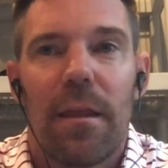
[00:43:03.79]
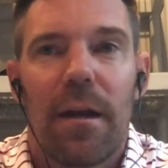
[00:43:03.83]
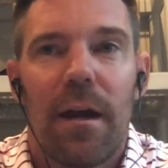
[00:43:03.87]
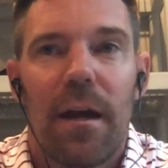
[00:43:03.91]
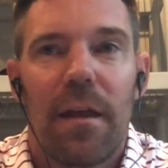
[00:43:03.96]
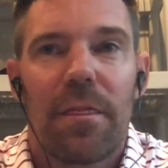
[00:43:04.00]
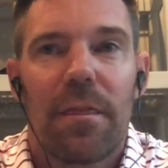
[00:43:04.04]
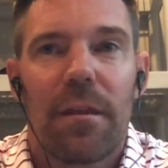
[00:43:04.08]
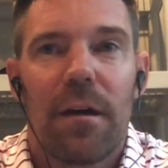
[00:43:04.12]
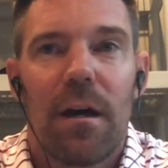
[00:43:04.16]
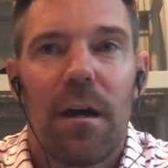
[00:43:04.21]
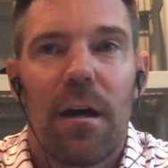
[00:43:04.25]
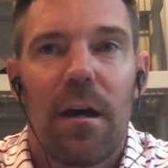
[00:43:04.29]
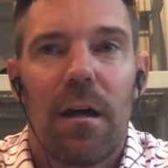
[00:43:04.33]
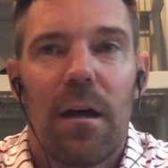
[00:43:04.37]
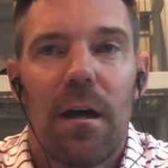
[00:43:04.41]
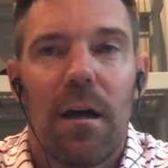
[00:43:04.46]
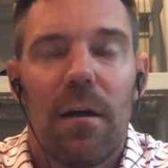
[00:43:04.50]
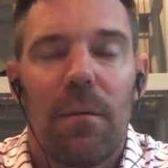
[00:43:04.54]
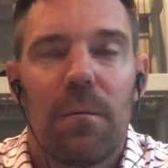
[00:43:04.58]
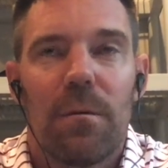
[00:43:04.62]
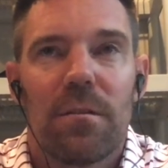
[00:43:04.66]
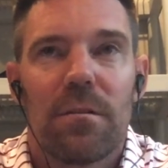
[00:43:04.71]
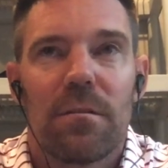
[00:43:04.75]
I thought
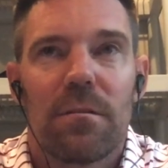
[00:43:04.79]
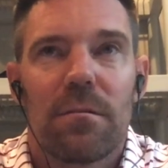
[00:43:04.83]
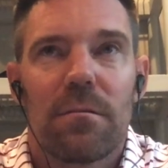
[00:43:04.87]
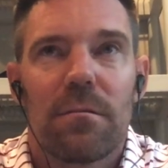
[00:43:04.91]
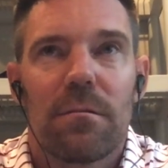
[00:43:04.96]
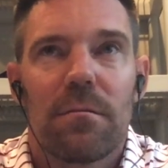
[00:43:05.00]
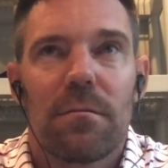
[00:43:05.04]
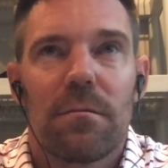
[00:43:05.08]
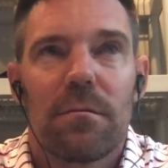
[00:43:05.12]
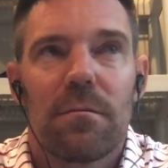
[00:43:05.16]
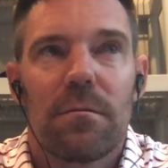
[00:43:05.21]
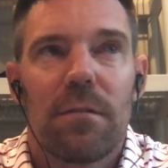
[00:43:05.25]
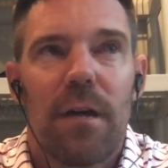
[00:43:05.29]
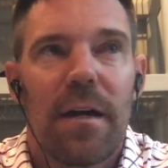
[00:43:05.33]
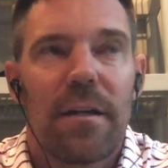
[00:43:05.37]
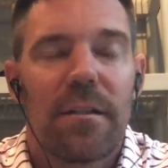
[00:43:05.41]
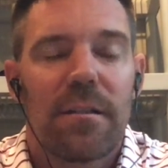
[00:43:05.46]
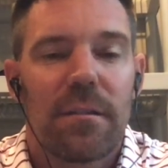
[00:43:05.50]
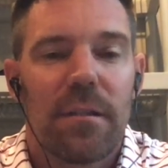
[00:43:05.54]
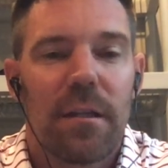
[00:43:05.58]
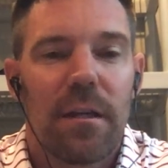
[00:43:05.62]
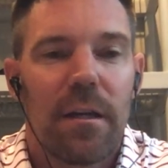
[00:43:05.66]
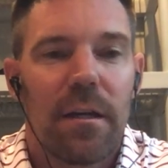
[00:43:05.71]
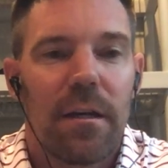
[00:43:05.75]
was
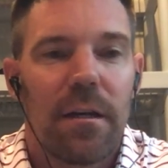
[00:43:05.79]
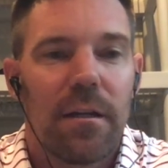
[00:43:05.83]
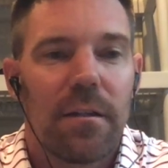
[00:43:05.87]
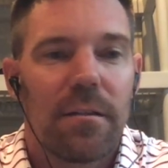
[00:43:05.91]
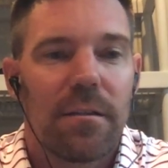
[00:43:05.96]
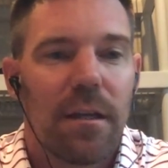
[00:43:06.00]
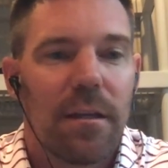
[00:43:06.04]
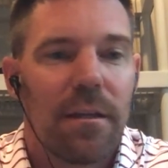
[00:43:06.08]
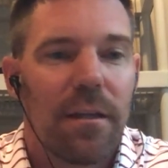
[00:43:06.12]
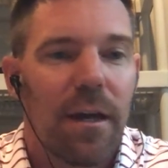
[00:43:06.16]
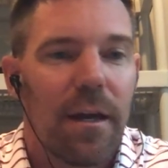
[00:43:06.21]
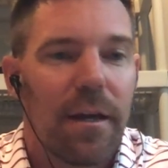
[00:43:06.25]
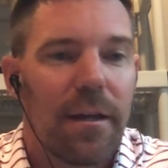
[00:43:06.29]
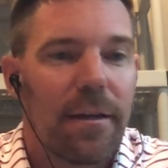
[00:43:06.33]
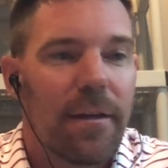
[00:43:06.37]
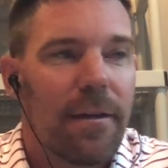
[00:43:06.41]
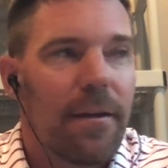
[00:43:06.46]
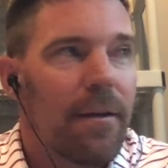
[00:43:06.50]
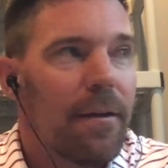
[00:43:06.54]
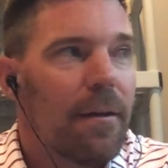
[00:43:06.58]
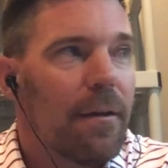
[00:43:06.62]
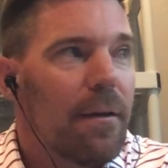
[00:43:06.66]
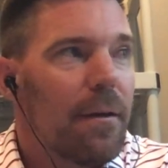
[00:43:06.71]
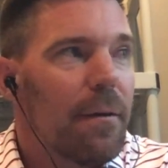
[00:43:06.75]
nice to hear. He said, like,
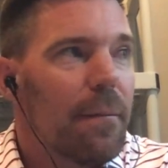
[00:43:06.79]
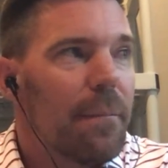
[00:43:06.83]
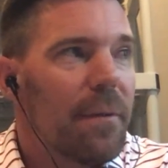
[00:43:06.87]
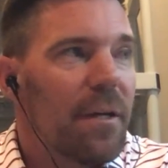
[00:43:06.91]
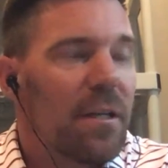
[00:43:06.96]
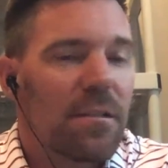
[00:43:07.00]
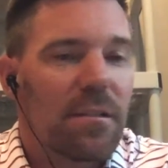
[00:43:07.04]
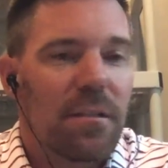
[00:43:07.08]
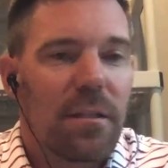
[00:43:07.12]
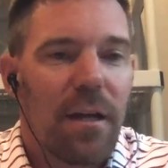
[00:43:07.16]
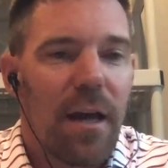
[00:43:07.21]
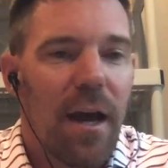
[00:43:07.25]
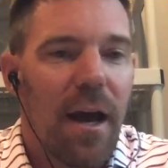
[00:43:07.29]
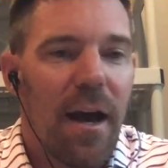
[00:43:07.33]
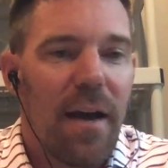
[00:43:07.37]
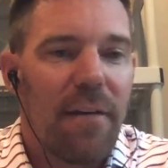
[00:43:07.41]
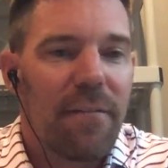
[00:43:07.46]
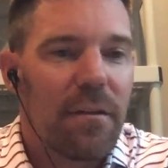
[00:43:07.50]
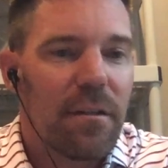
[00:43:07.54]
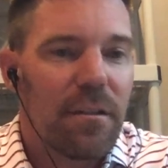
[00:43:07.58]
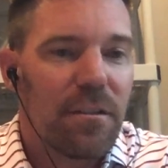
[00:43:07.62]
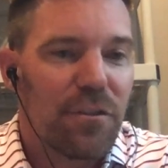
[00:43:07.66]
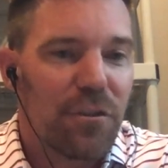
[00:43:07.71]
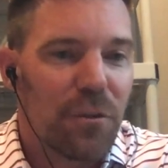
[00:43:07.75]
basically, I
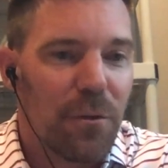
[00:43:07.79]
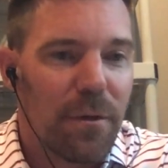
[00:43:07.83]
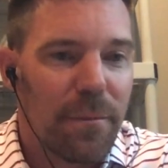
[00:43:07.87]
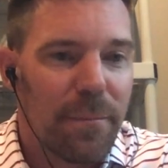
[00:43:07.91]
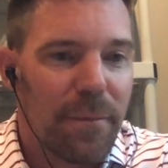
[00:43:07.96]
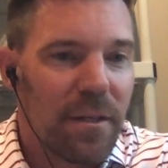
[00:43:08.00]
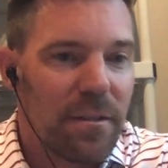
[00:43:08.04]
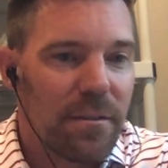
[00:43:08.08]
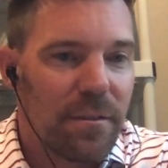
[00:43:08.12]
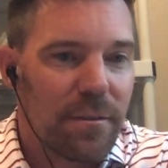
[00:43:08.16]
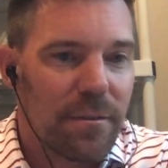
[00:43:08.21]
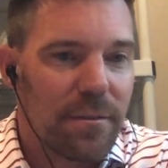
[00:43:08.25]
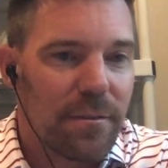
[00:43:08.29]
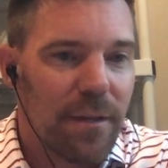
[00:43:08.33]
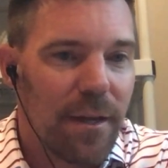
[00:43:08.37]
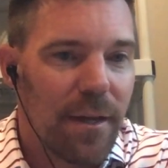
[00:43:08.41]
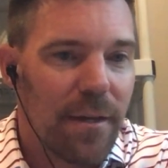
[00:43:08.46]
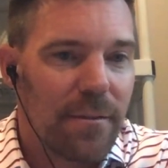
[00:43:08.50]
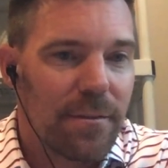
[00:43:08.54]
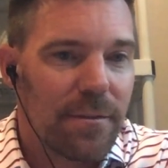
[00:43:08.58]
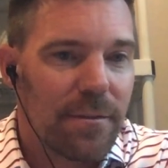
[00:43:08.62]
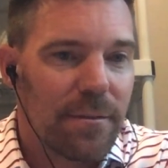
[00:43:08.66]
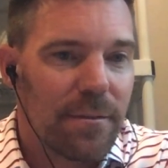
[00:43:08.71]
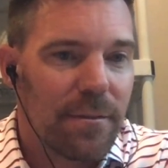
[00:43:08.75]
haven't enjoyed my
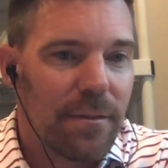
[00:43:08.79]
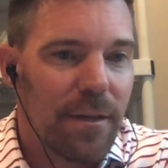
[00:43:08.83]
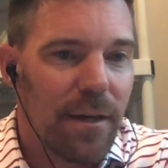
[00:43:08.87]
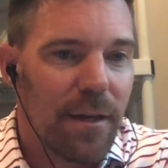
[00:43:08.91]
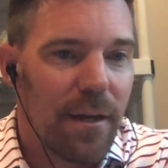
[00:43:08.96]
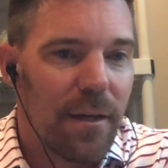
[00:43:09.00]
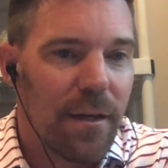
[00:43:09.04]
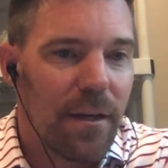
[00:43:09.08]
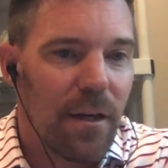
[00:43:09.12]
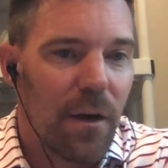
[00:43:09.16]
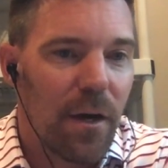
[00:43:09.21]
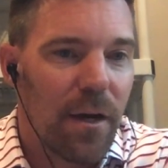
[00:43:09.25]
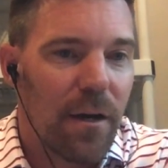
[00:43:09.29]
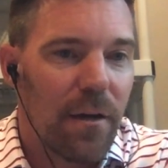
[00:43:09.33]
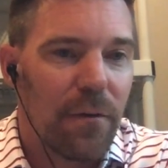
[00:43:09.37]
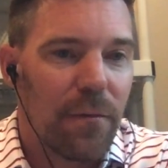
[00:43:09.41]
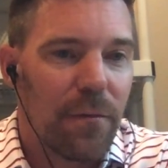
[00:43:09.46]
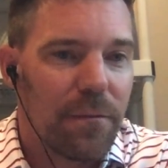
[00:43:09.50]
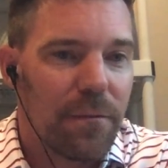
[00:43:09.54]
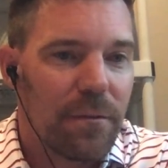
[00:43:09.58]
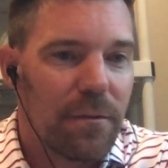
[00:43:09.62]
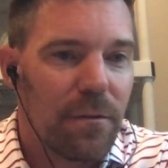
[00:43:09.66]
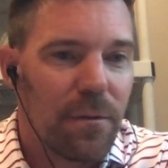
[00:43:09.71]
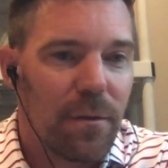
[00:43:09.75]
success. I
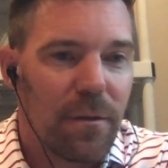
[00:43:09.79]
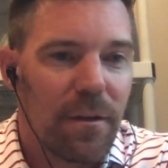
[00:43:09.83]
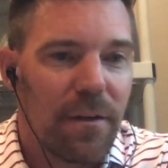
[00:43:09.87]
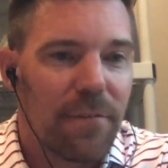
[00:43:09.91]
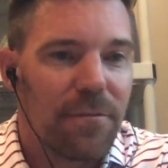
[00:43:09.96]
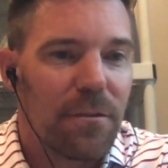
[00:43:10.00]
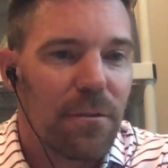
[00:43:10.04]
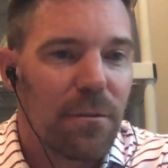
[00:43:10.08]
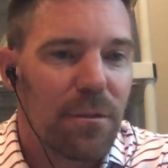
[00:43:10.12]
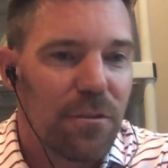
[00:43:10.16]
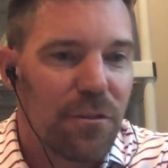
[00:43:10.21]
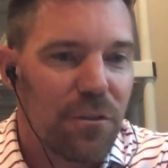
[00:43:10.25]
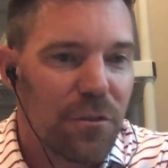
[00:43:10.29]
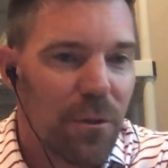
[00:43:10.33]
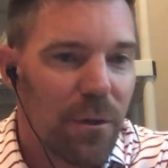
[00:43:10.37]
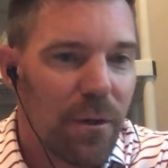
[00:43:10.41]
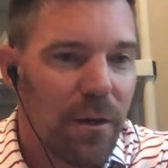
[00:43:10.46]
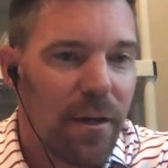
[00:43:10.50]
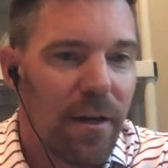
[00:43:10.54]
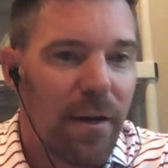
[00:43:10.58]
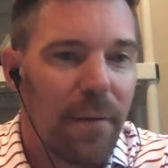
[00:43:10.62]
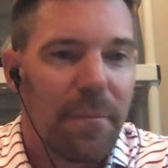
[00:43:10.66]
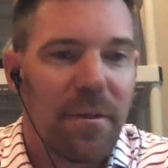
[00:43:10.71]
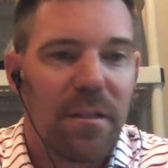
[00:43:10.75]
don't do enough to
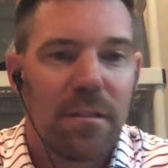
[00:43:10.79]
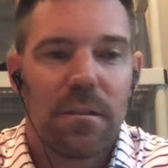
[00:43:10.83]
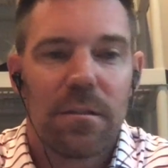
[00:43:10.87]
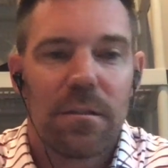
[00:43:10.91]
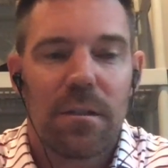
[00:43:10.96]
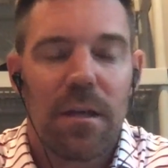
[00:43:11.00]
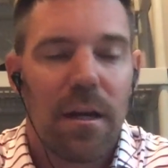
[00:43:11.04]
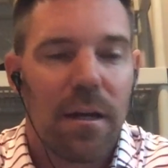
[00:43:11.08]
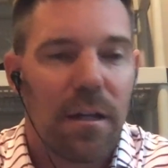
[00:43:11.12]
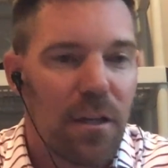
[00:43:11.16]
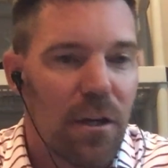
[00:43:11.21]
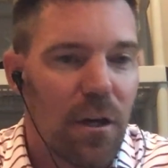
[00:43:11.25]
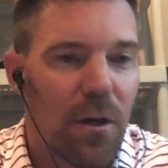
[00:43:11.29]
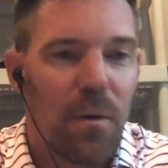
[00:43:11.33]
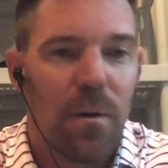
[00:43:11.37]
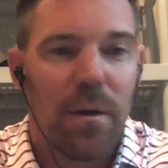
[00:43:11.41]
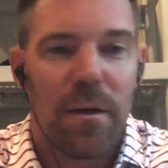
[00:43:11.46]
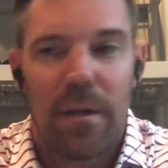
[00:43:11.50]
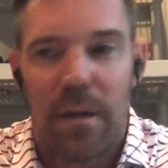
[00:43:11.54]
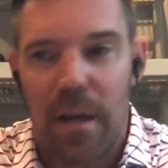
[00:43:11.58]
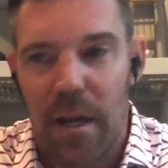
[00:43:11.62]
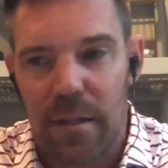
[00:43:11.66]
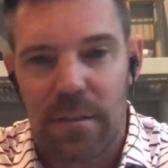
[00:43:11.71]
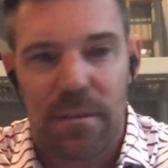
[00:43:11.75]
enjoy it. I've been just kind of
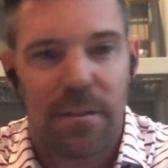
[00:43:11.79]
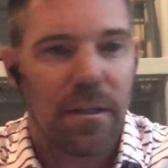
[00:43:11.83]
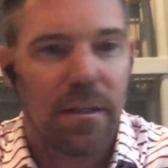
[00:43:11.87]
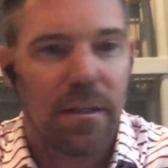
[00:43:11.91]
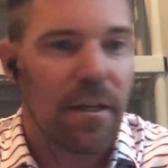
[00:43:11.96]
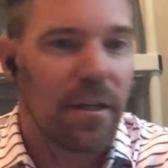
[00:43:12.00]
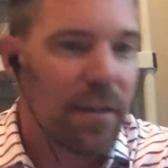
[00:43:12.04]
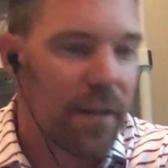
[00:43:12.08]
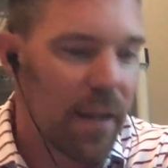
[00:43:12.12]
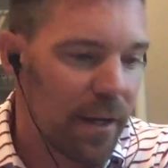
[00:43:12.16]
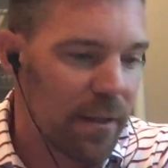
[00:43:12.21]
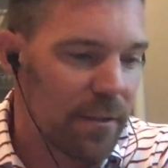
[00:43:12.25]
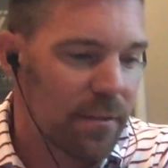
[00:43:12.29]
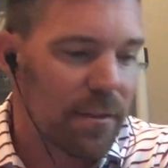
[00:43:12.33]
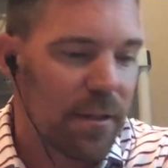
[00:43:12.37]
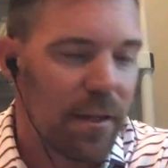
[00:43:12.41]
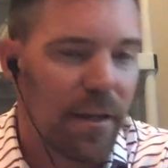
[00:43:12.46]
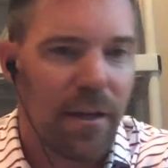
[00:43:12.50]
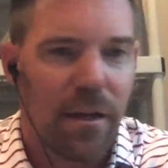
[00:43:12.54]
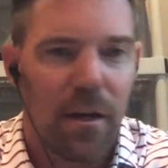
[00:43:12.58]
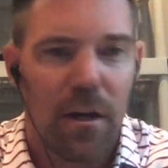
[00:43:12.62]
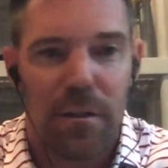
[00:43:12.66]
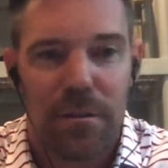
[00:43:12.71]
going next thing.